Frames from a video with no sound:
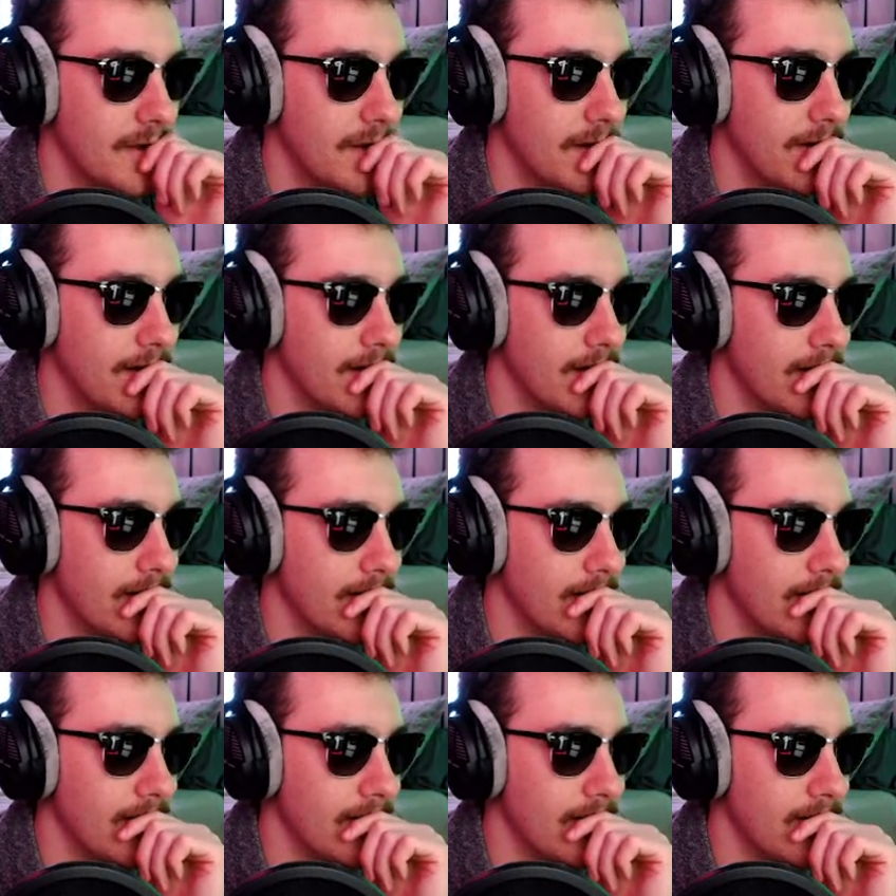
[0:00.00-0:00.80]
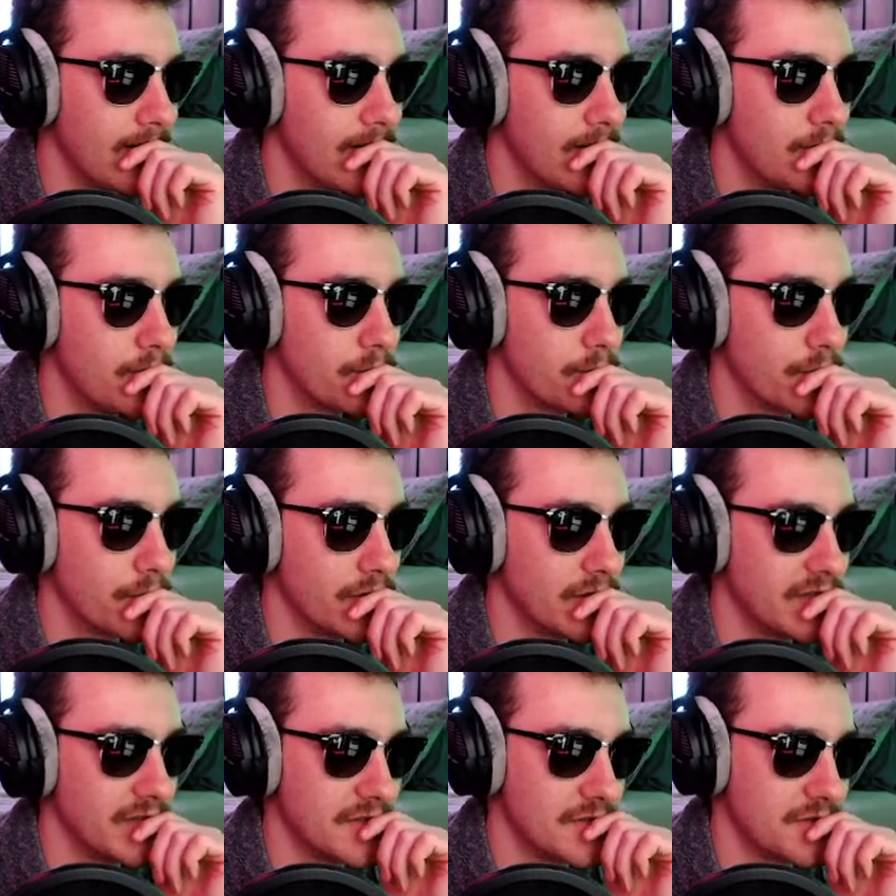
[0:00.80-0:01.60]

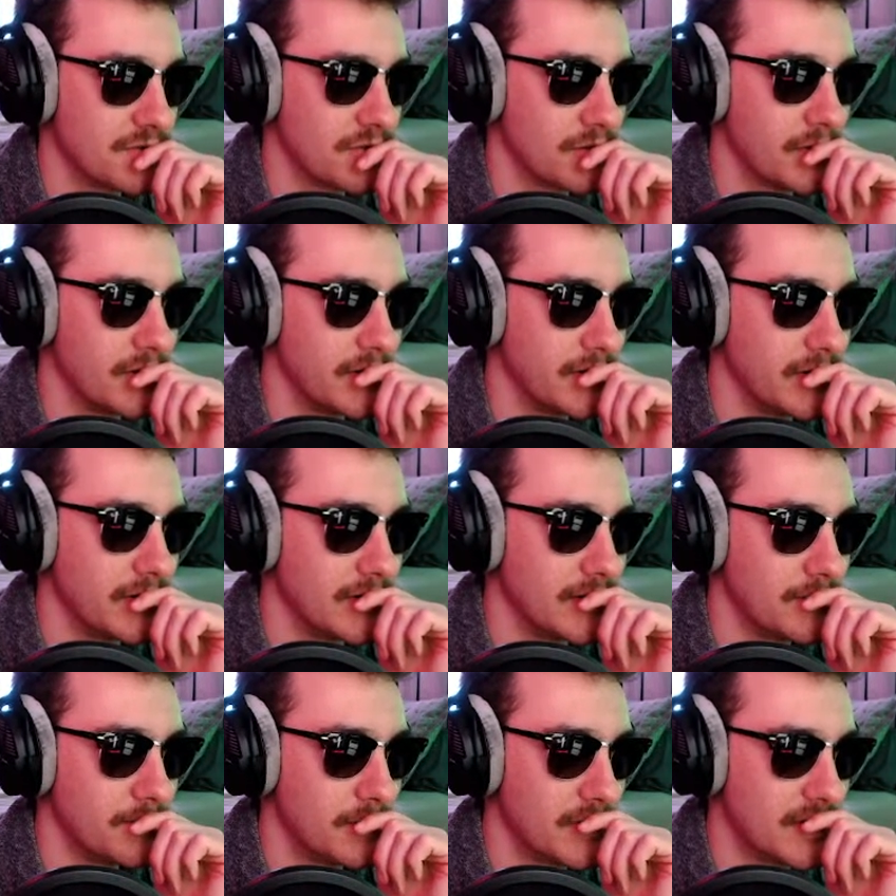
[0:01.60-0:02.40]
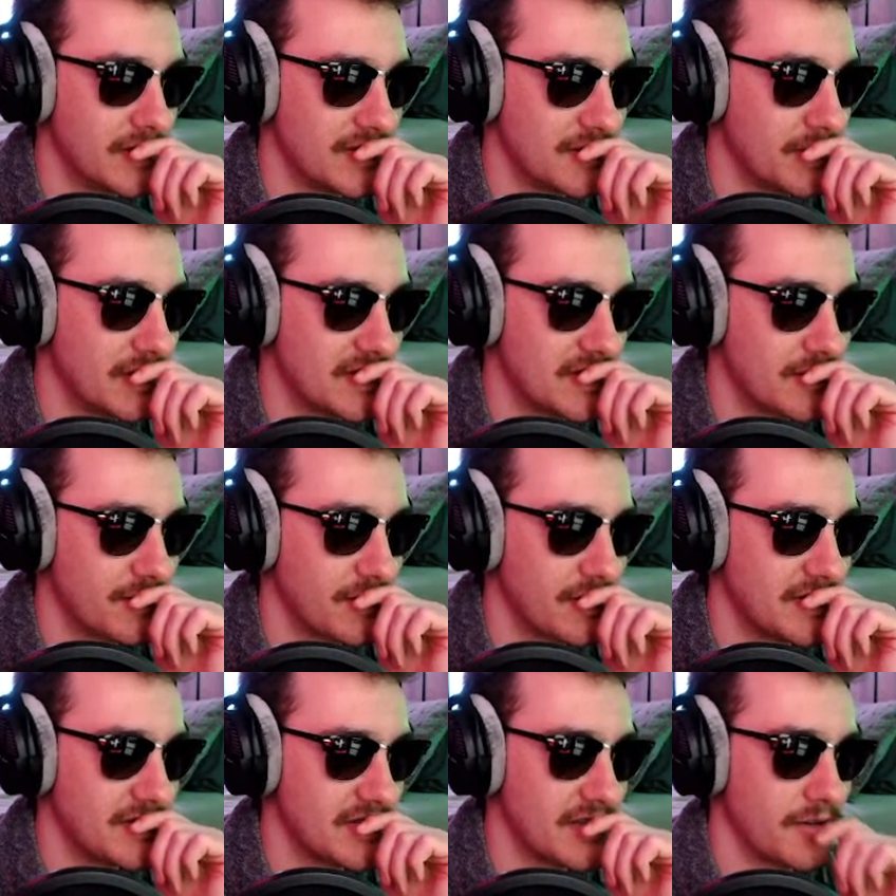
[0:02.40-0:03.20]
Pretty indiscriminately. Because it makes
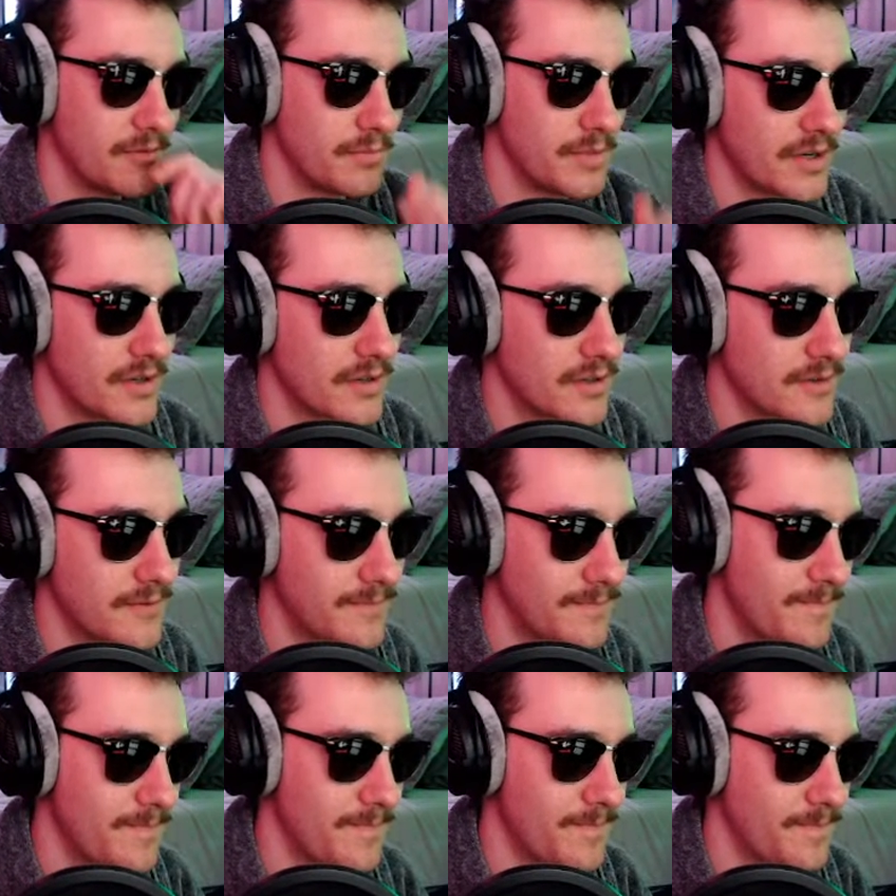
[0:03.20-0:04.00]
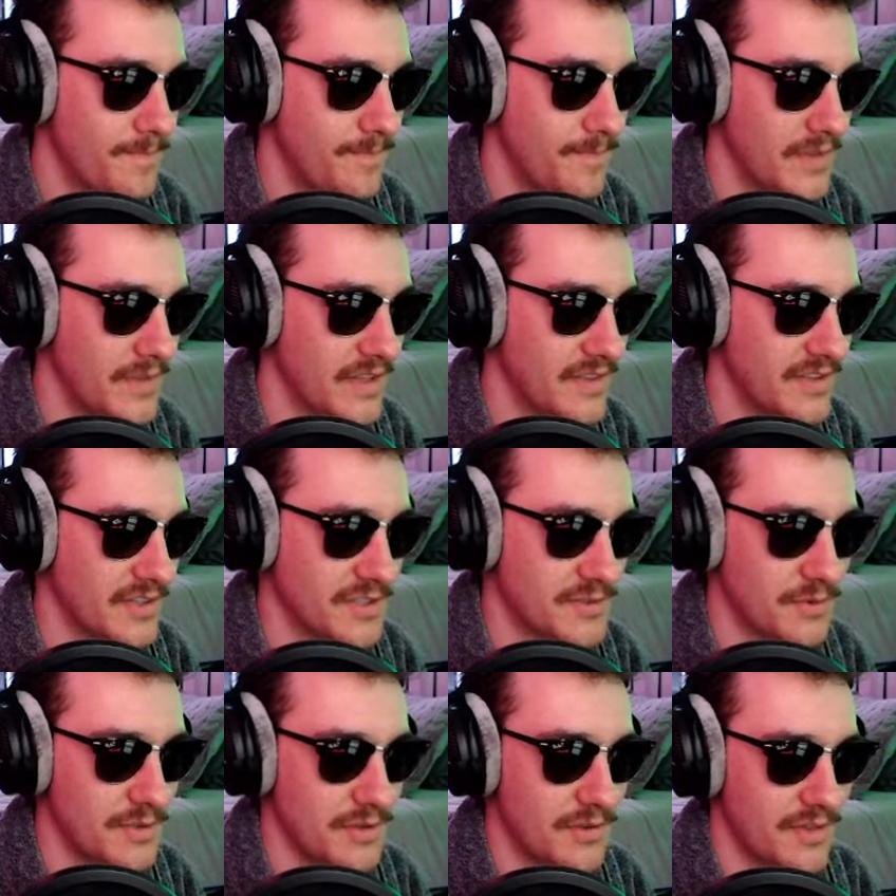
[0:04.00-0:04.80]
everything sound better. It
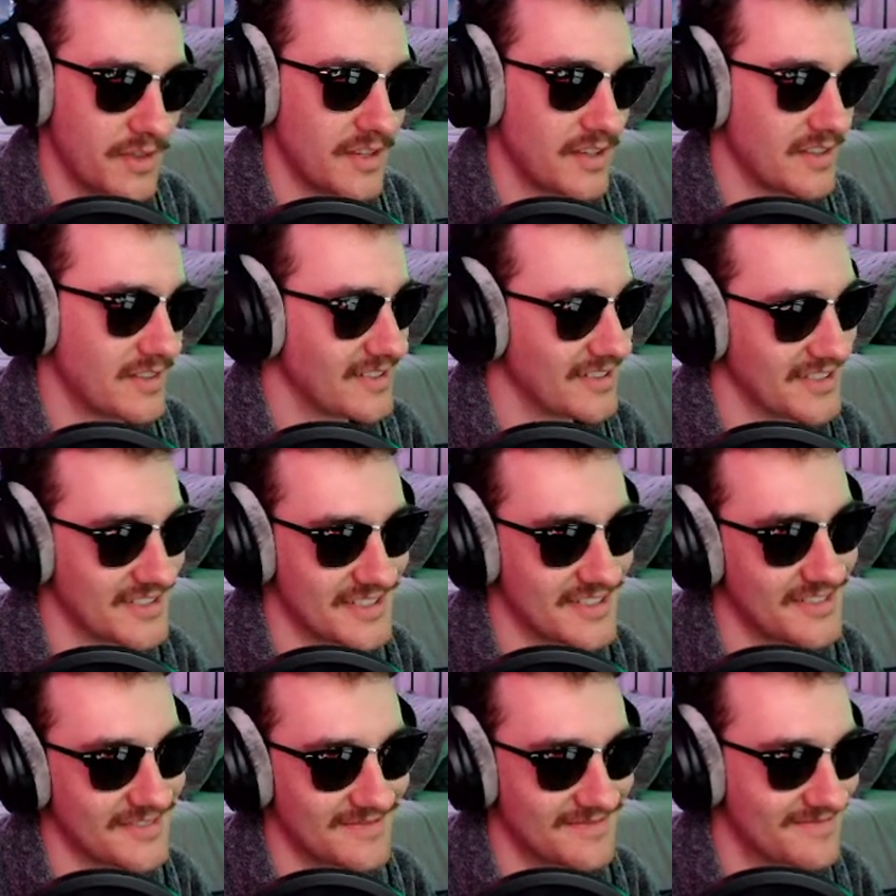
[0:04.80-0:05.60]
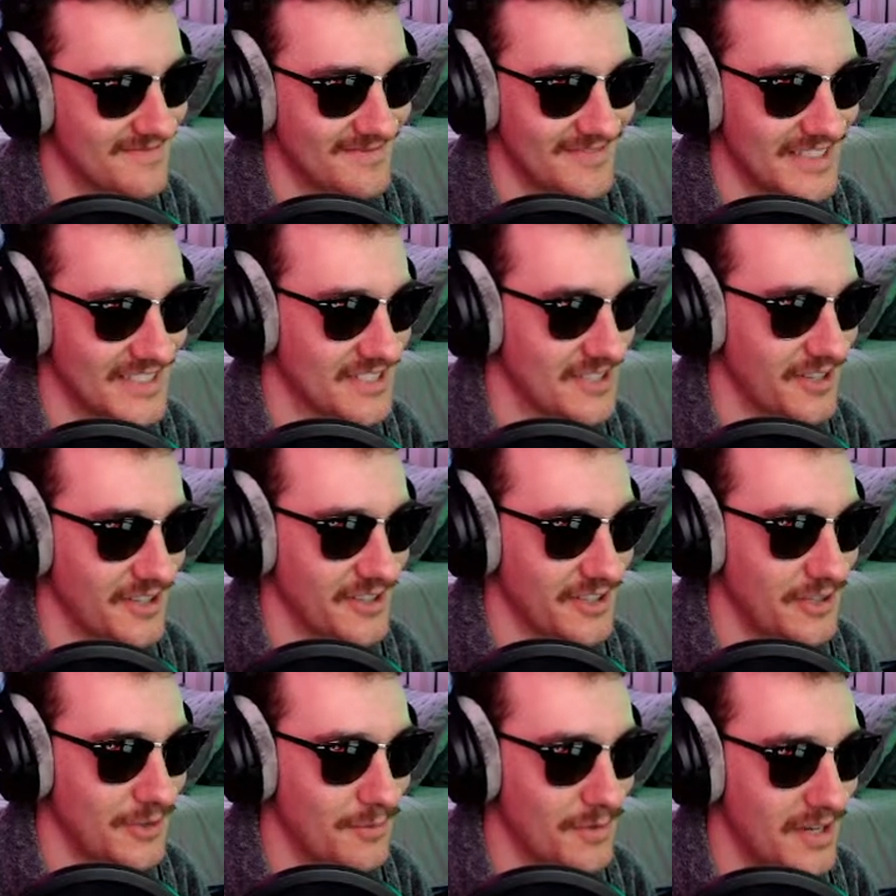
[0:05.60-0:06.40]
does what you think it does. It's
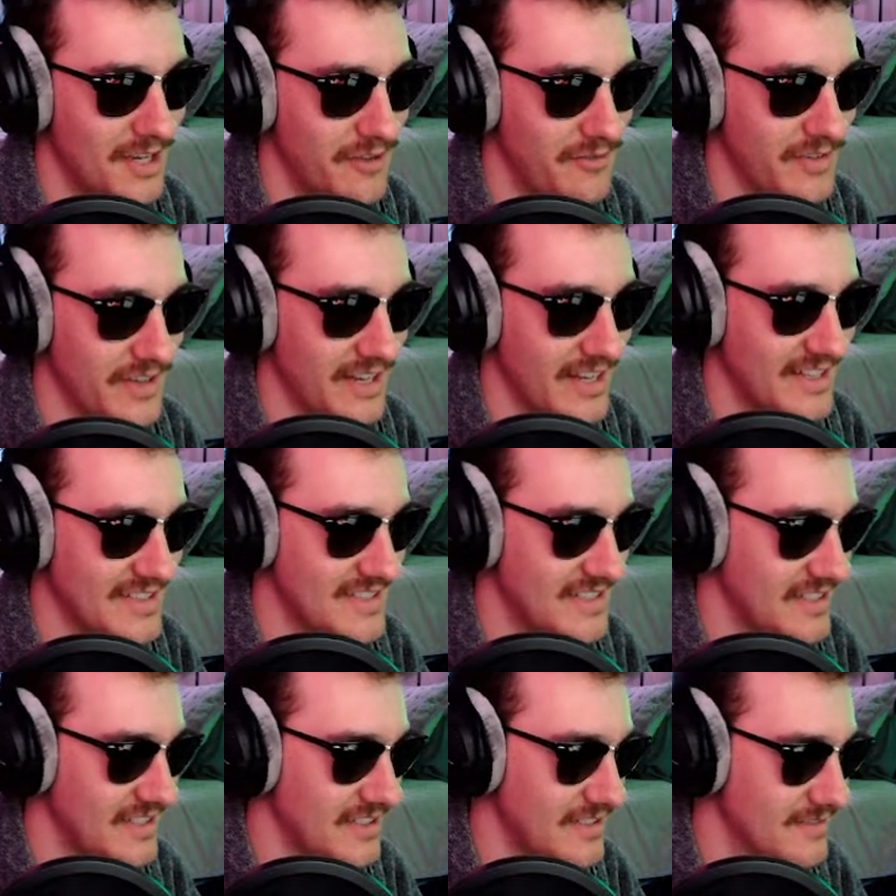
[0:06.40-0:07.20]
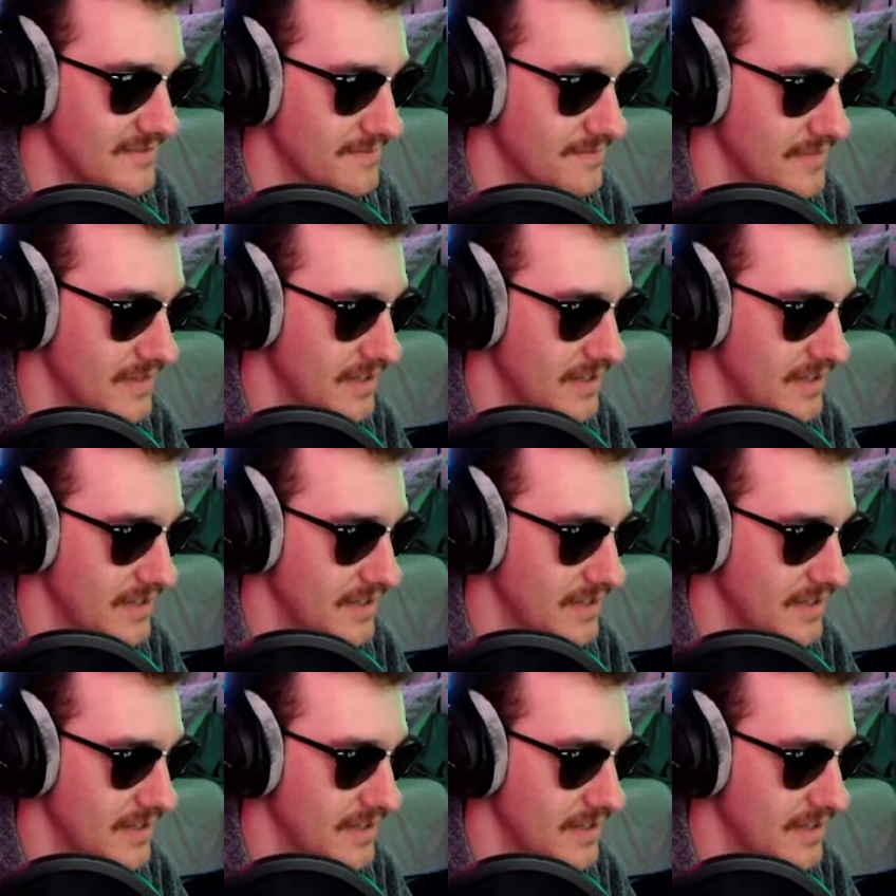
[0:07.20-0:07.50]
called Heatwave. It adds heat.